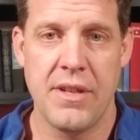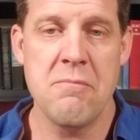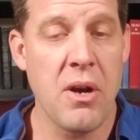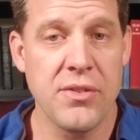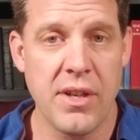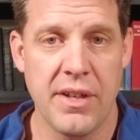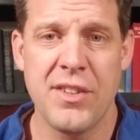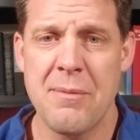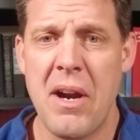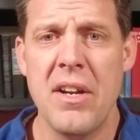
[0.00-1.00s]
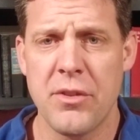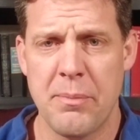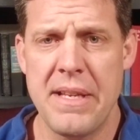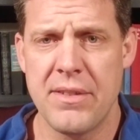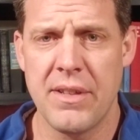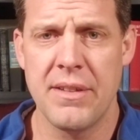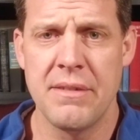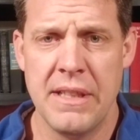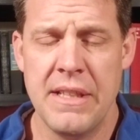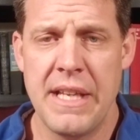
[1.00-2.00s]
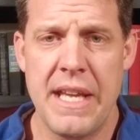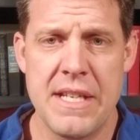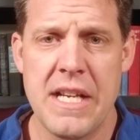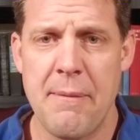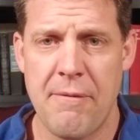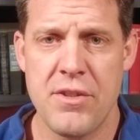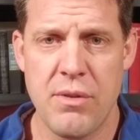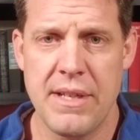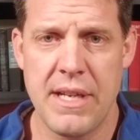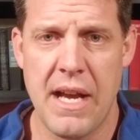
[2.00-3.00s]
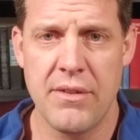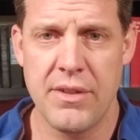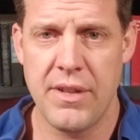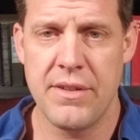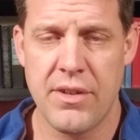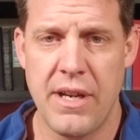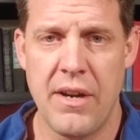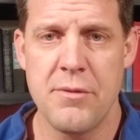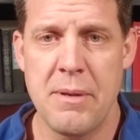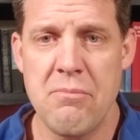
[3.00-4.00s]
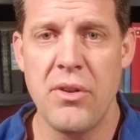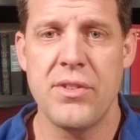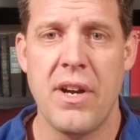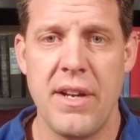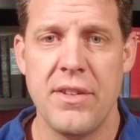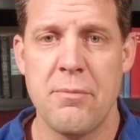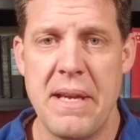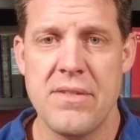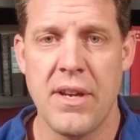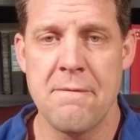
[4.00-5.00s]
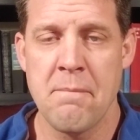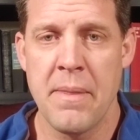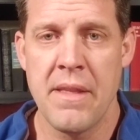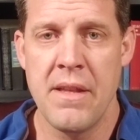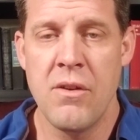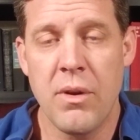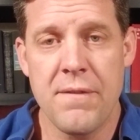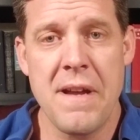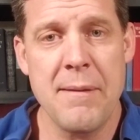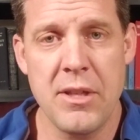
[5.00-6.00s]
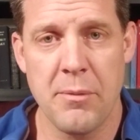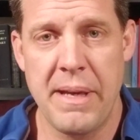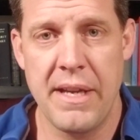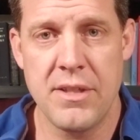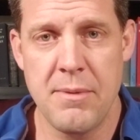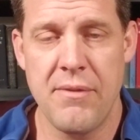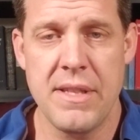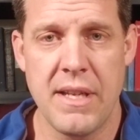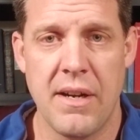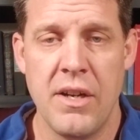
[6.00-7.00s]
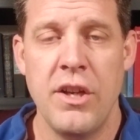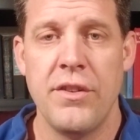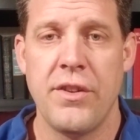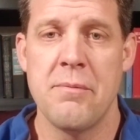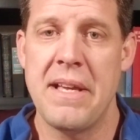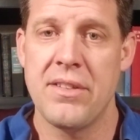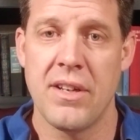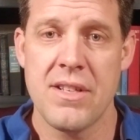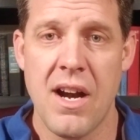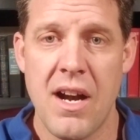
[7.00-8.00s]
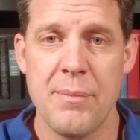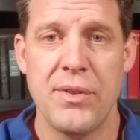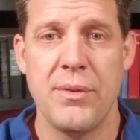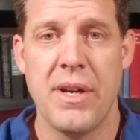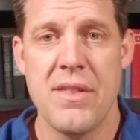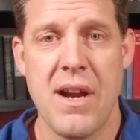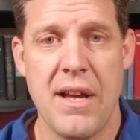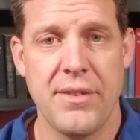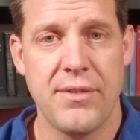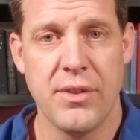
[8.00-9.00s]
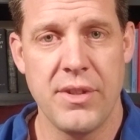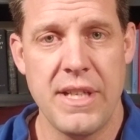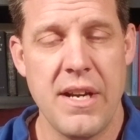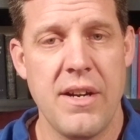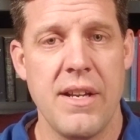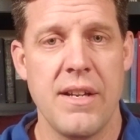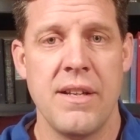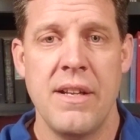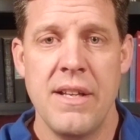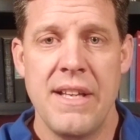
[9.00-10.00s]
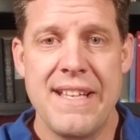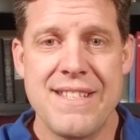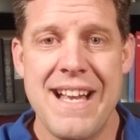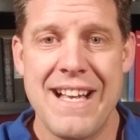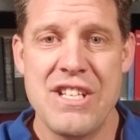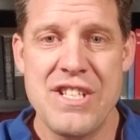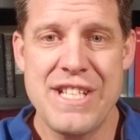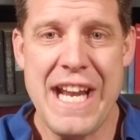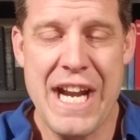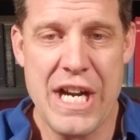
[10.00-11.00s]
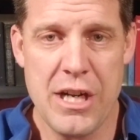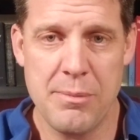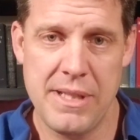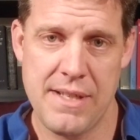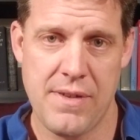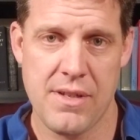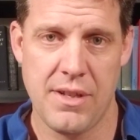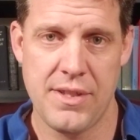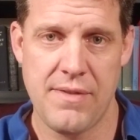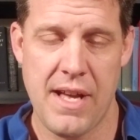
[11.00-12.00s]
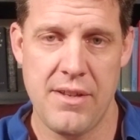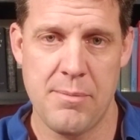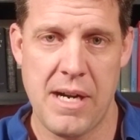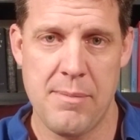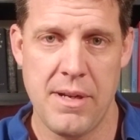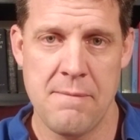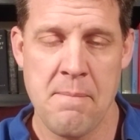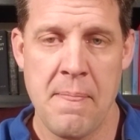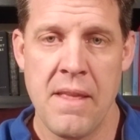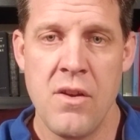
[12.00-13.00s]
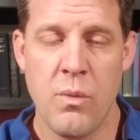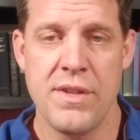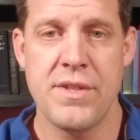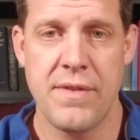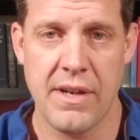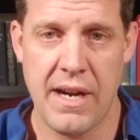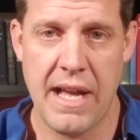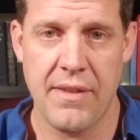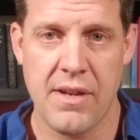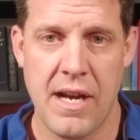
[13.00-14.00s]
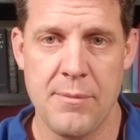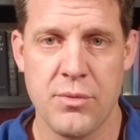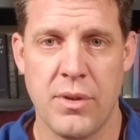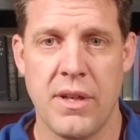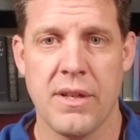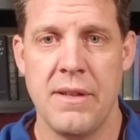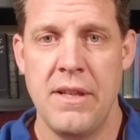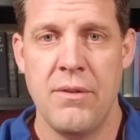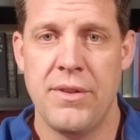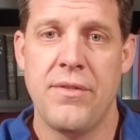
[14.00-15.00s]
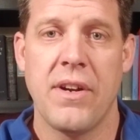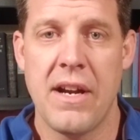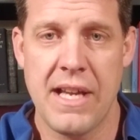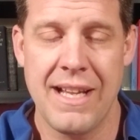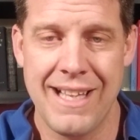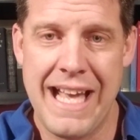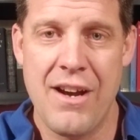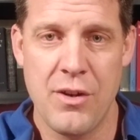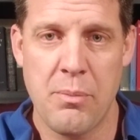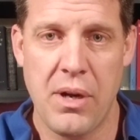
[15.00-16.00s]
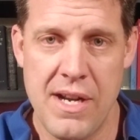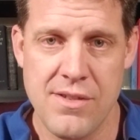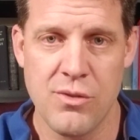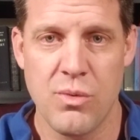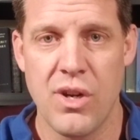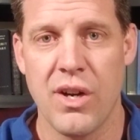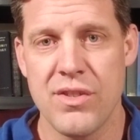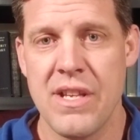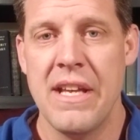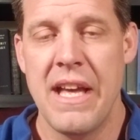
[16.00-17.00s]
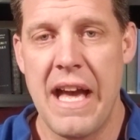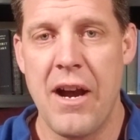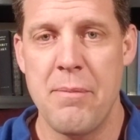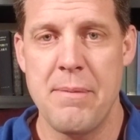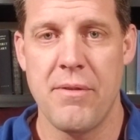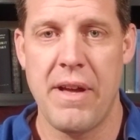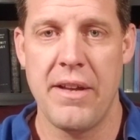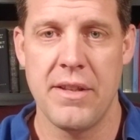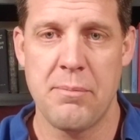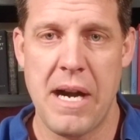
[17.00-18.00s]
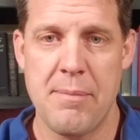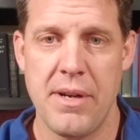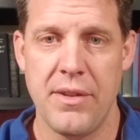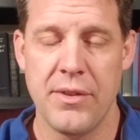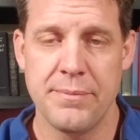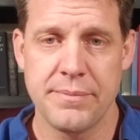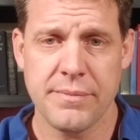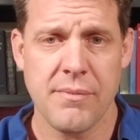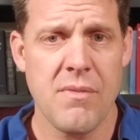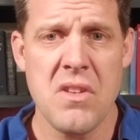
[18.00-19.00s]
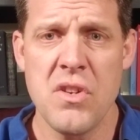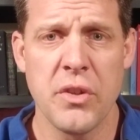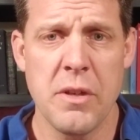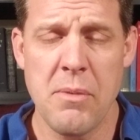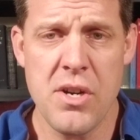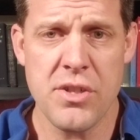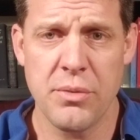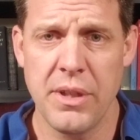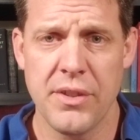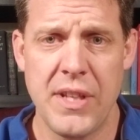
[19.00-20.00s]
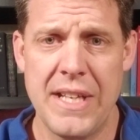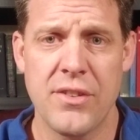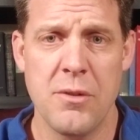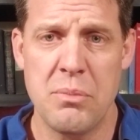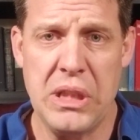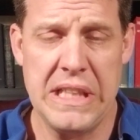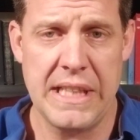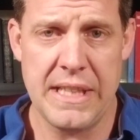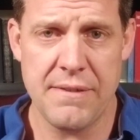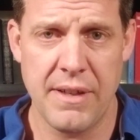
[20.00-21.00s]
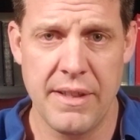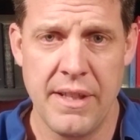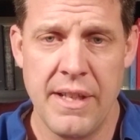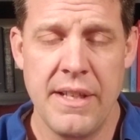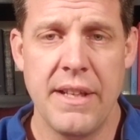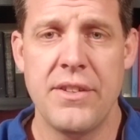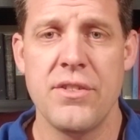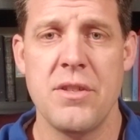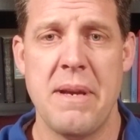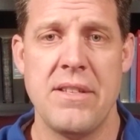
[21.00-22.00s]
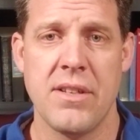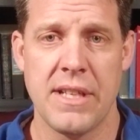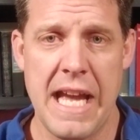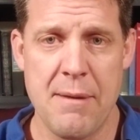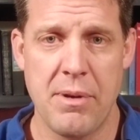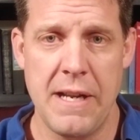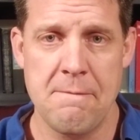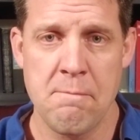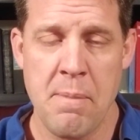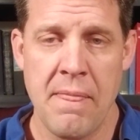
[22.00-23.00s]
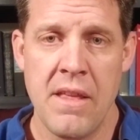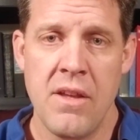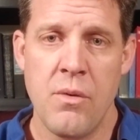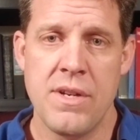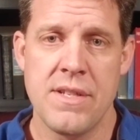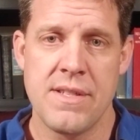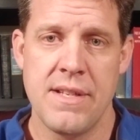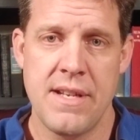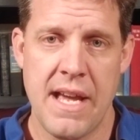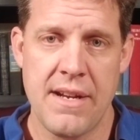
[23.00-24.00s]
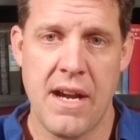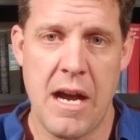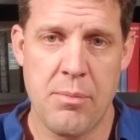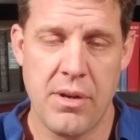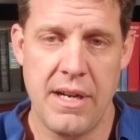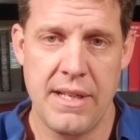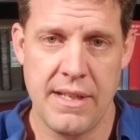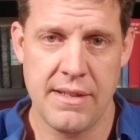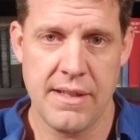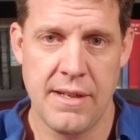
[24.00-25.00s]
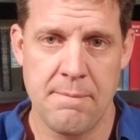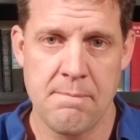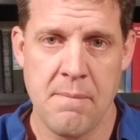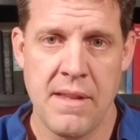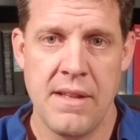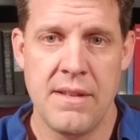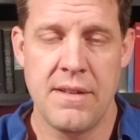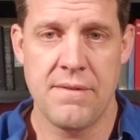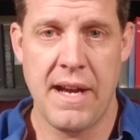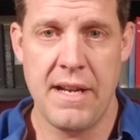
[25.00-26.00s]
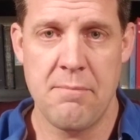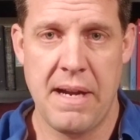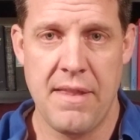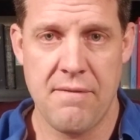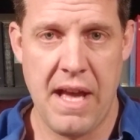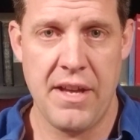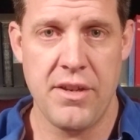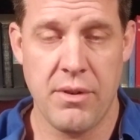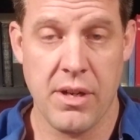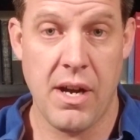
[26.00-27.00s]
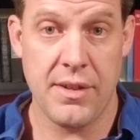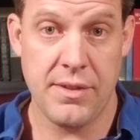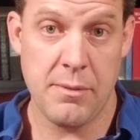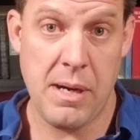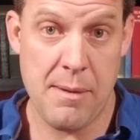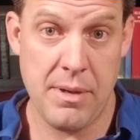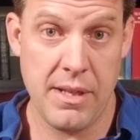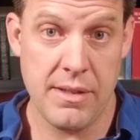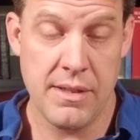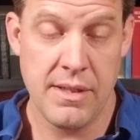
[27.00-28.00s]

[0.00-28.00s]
In most areas, some areas will base it on income if it's rented out in certain areas, but most areas it's based on what a family will pay to move in there. So you can base it on comps, see what other houses have sold in the area. It's not terribly difficult to value a property once you figure out how the comps work, once you figure out kind of like how an appraisal works, how people value the properties. Well, commercial real estate is completely different. It's usually based on cap rate, which is the net operating income divided by the value or cost of the property.